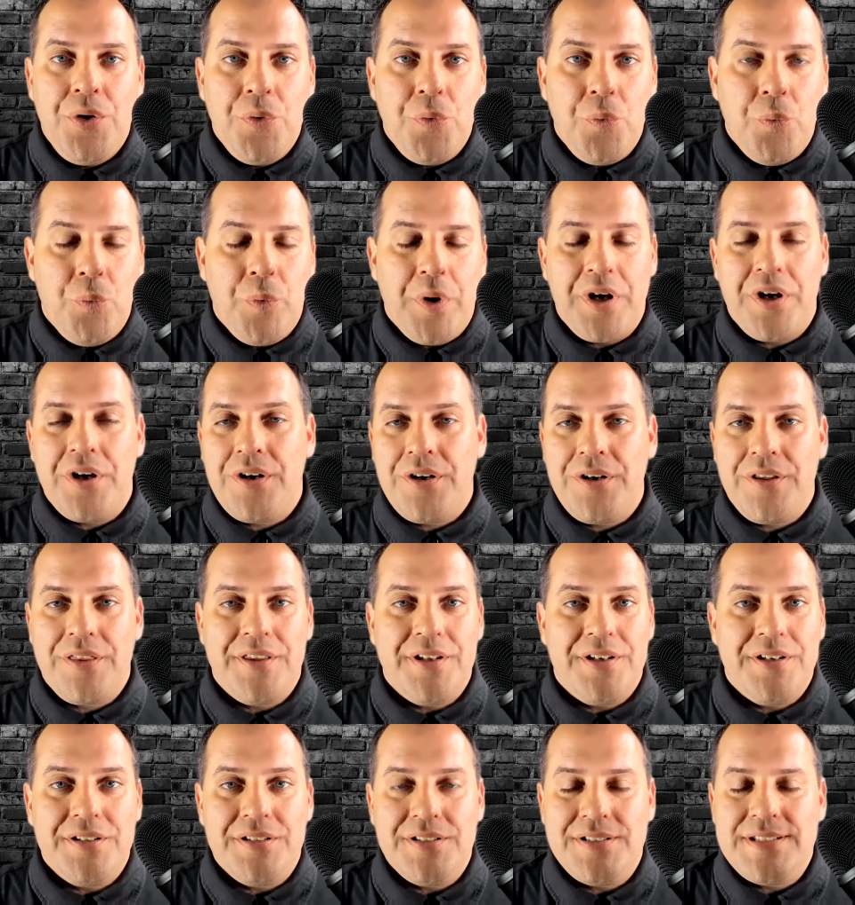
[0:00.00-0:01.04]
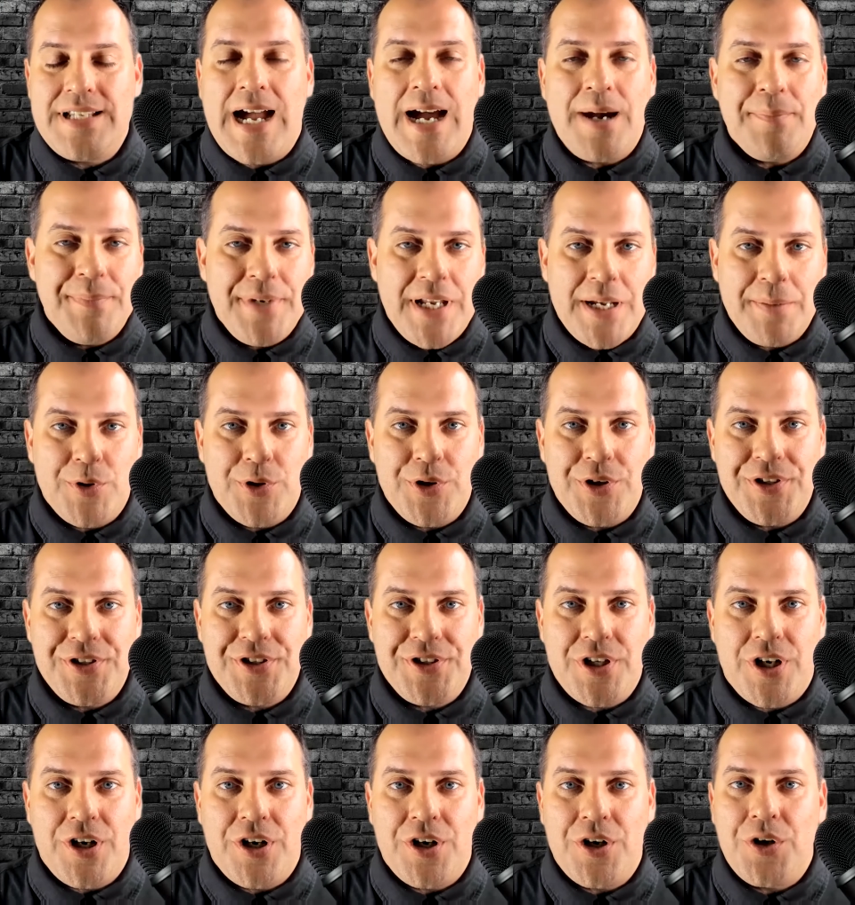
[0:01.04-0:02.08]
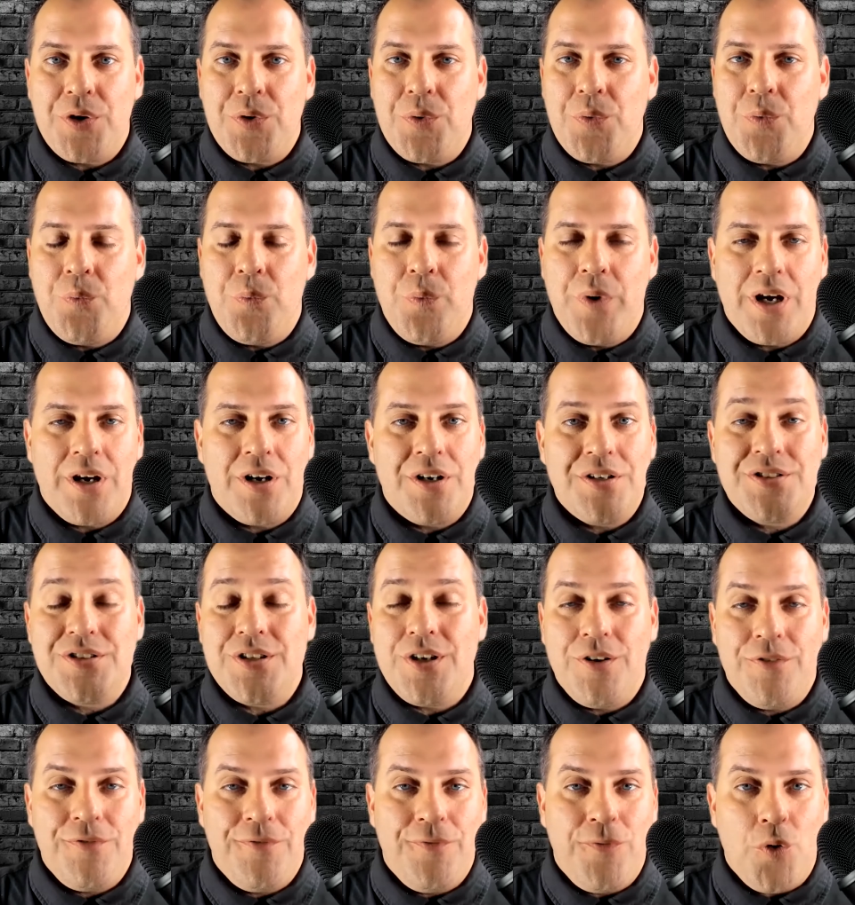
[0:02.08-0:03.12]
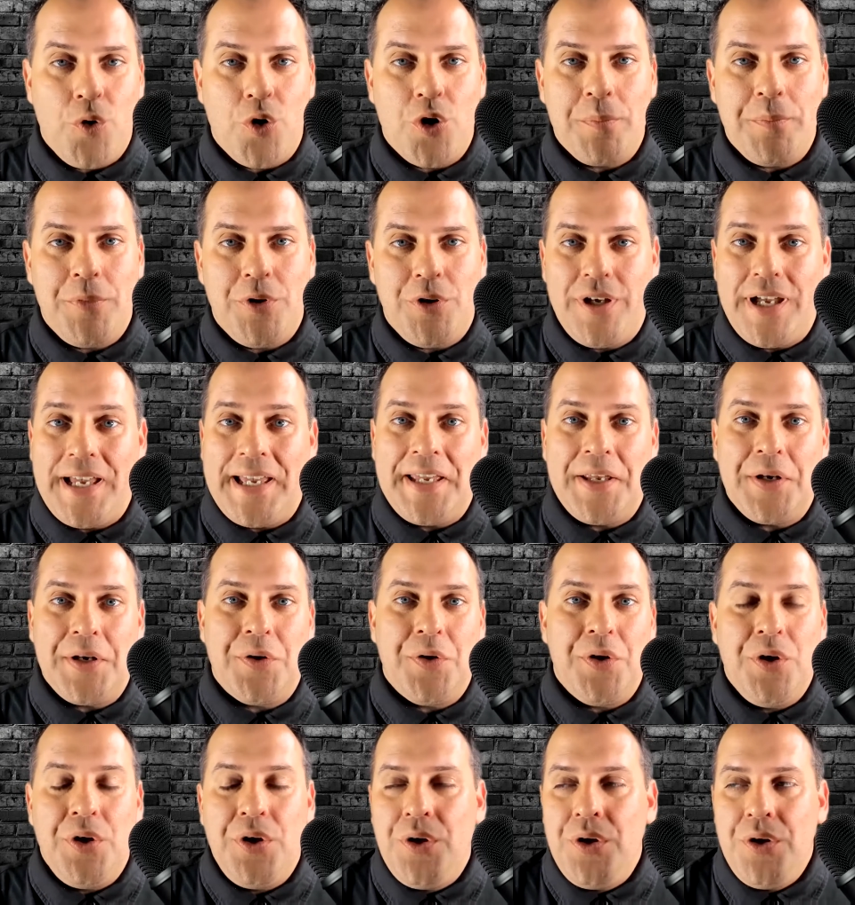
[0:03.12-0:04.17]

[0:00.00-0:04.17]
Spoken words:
where the top neighborhoods are, where it's affordable, and